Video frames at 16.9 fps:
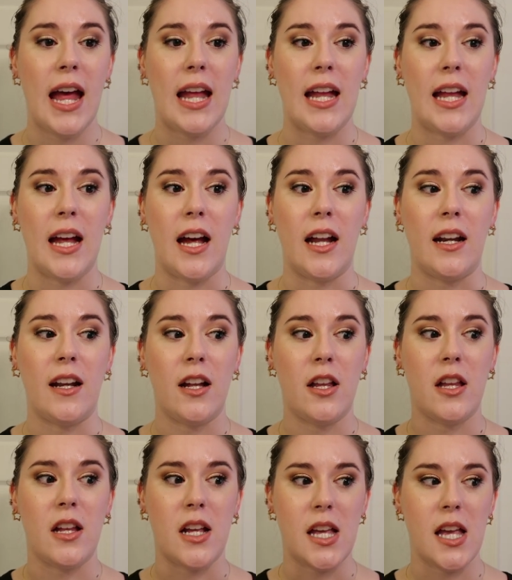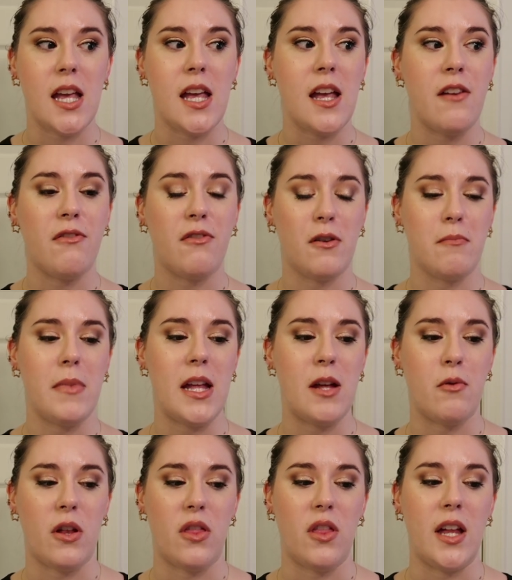And the key for
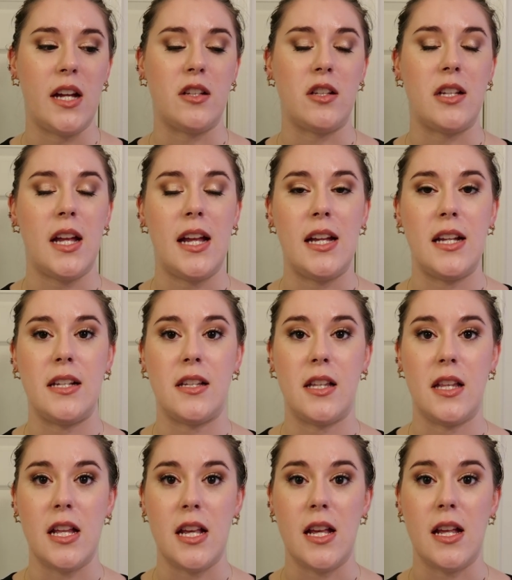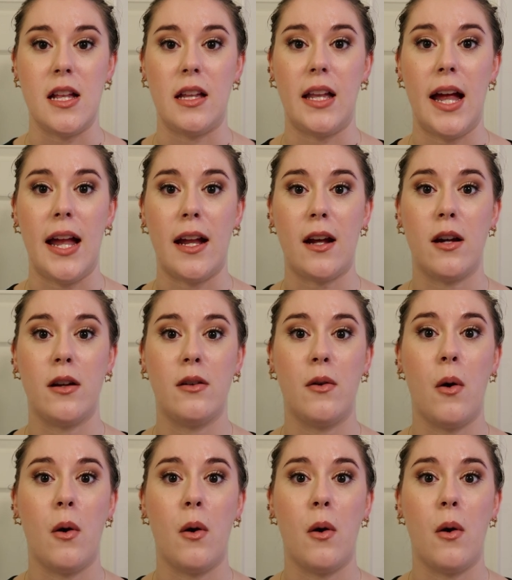me with this is the like